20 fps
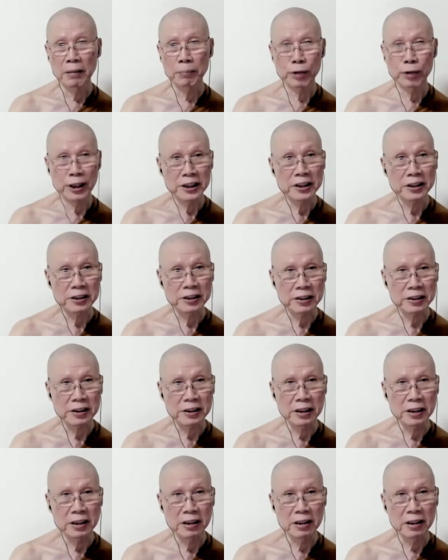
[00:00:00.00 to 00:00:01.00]
precious
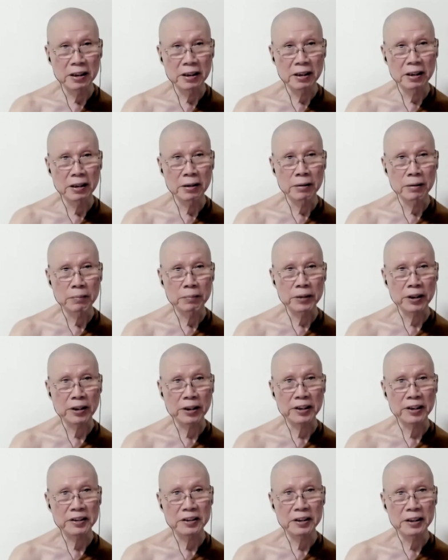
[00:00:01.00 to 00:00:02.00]

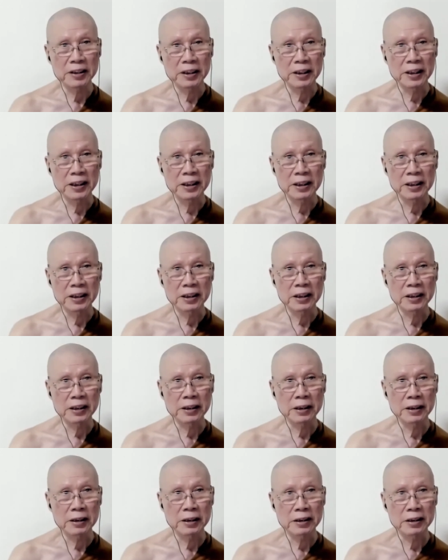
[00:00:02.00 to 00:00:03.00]
because
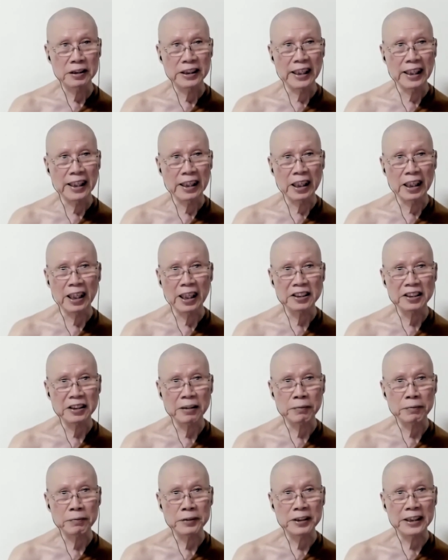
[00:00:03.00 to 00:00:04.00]
there are lots
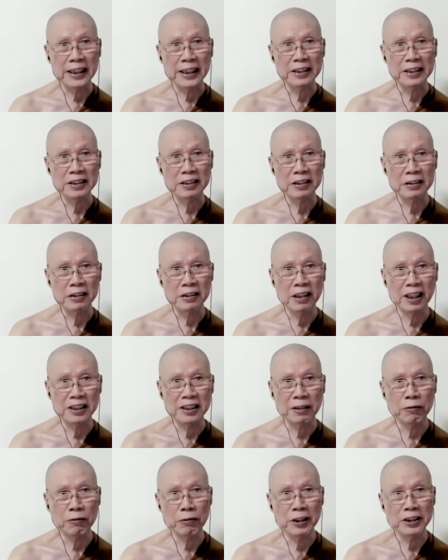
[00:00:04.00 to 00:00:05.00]
of things,
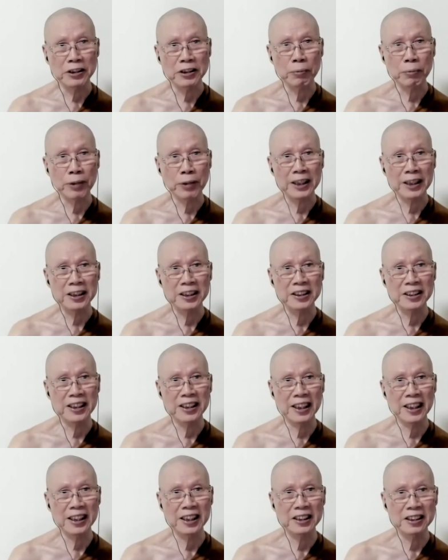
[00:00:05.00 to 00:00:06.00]
lots of ways of practice
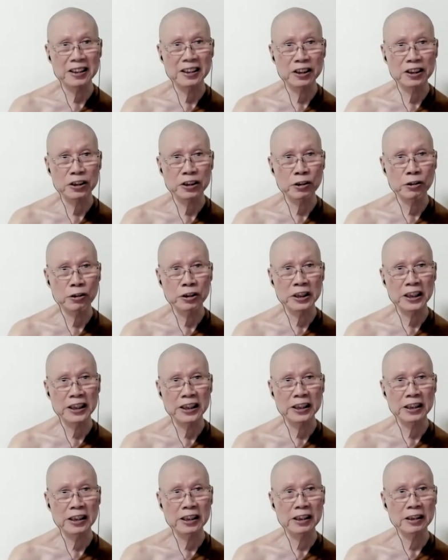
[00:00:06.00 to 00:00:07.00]
that isn't shown
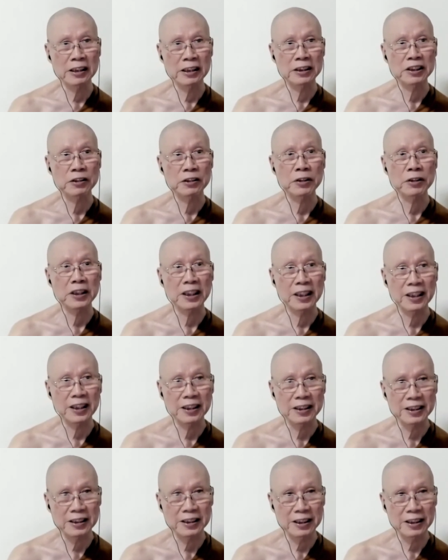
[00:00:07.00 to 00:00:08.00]
in the
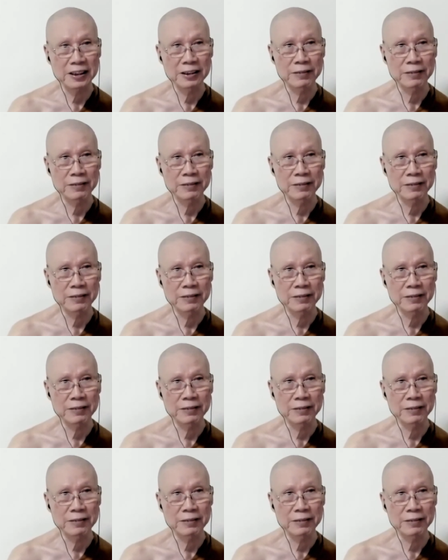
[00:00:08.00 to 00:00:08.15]
suttas.